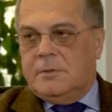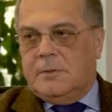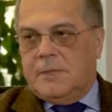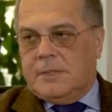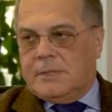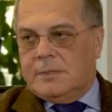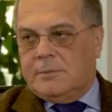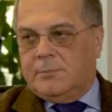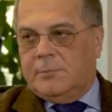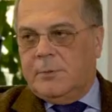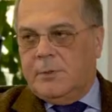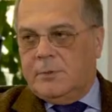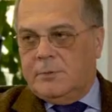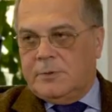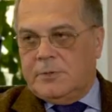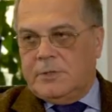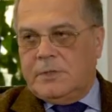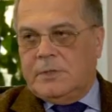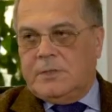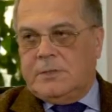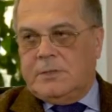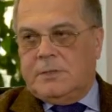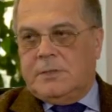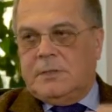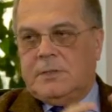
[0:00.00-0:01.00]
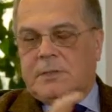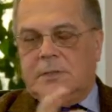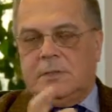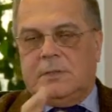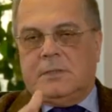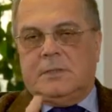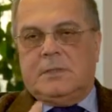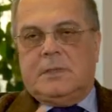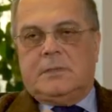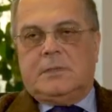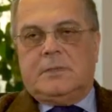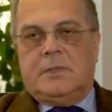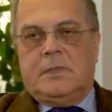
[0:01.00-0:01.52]
exposure
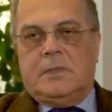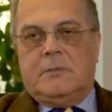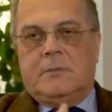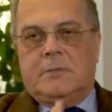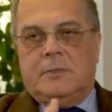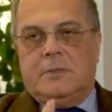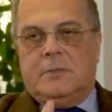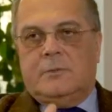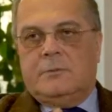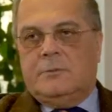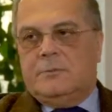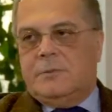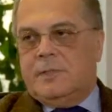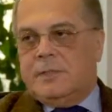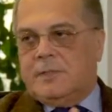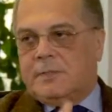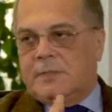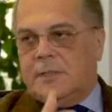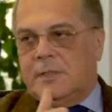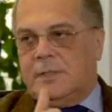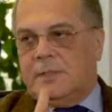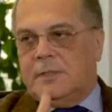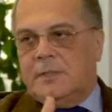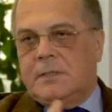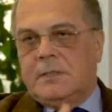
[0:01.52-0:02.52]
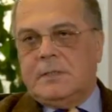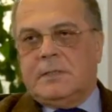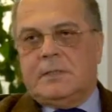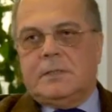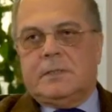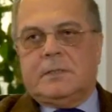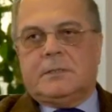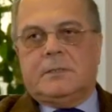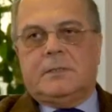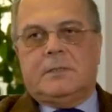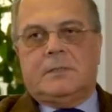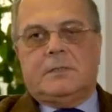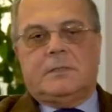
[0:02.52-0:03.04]
that they were over trading,
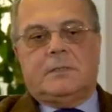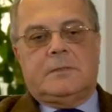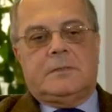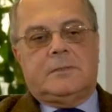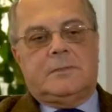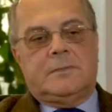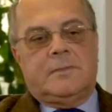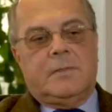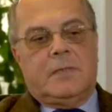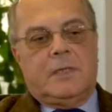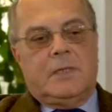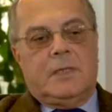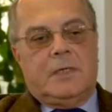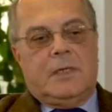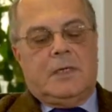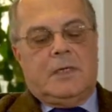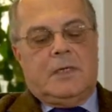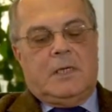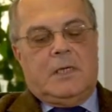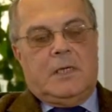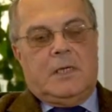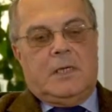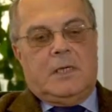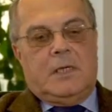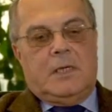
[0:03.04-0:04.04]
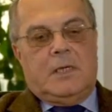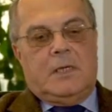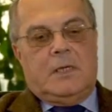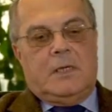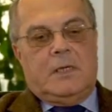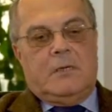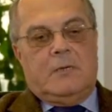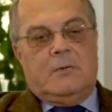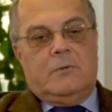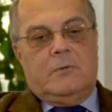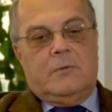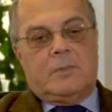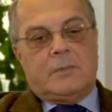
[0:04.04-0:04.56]
etc.
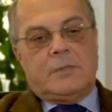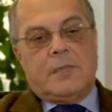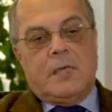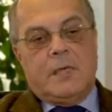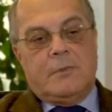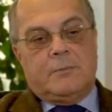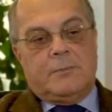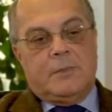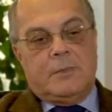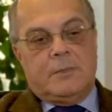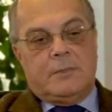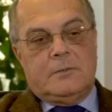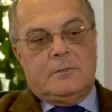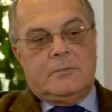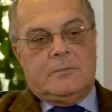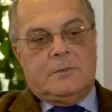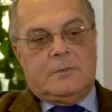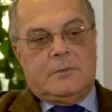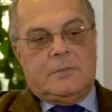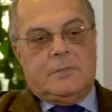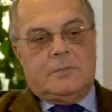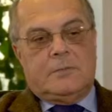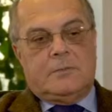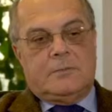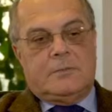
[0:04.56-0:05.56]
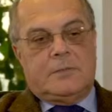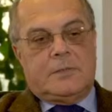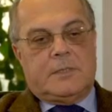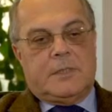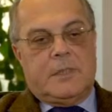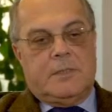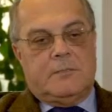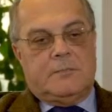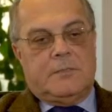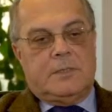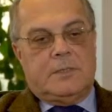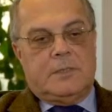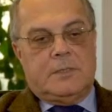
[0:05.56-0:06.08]
What happened
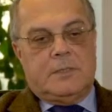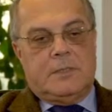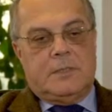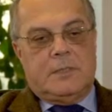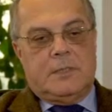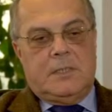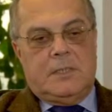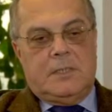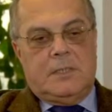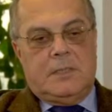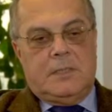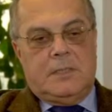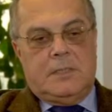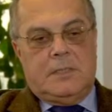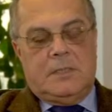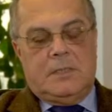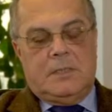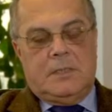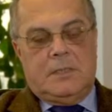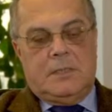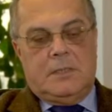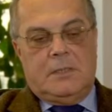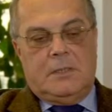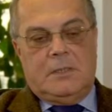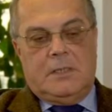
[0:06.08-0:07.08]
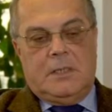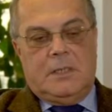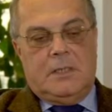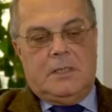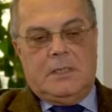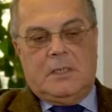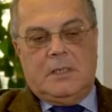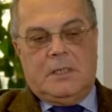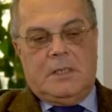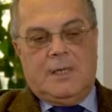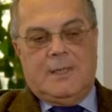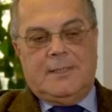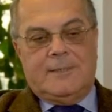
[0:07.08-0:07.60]
in
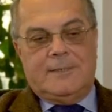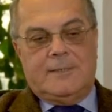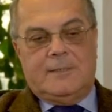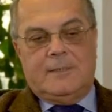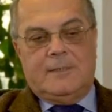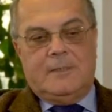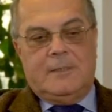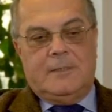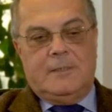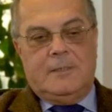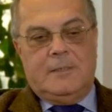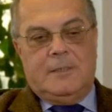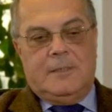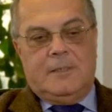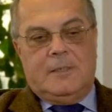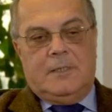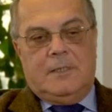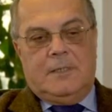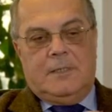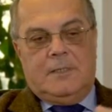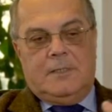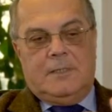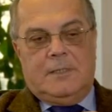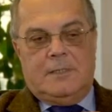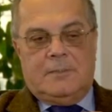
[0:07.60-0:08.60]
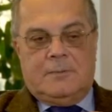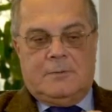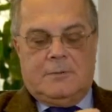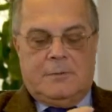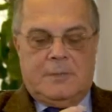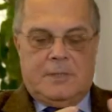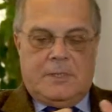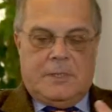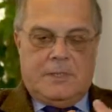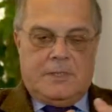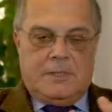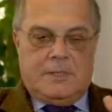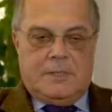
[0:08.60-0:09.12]
any country, and that's
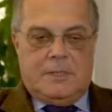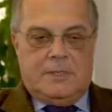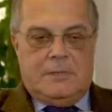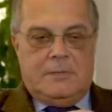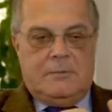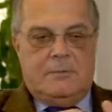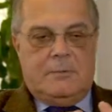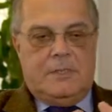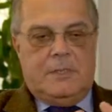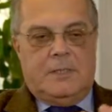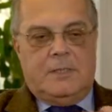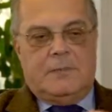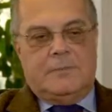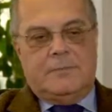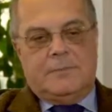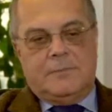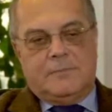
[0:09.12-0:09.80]
where I said, well,